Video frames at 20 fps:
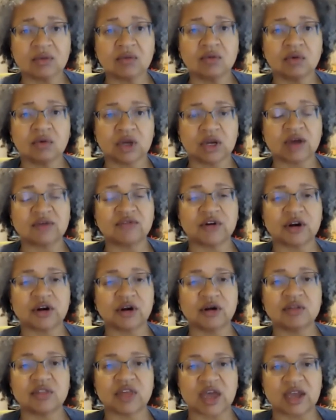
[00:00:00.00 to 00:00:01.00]

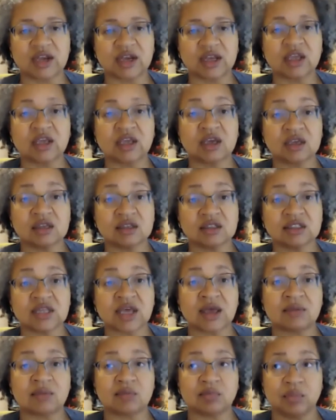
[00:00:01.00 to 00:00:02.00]
Whatever that is
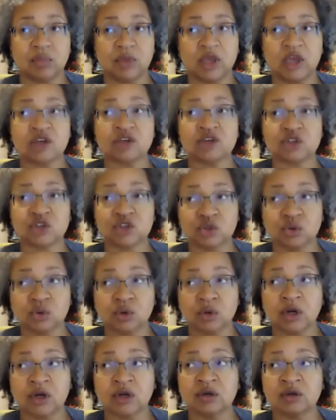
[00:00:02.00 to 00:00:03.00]
that
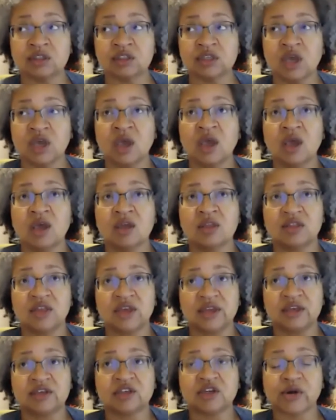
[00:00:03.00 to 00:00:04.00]
ensures
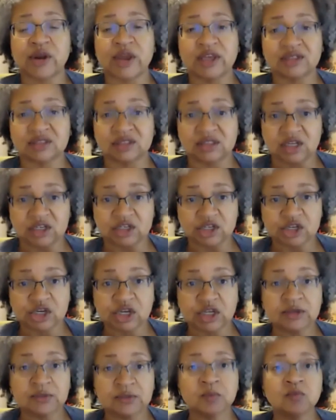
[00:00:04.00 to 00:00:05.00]
the
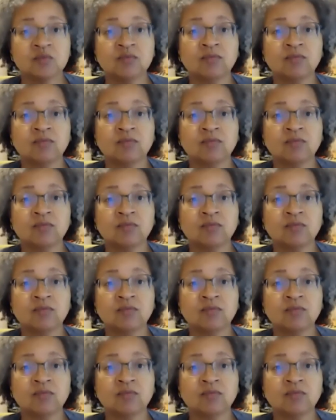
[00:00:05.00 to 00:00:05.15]
transition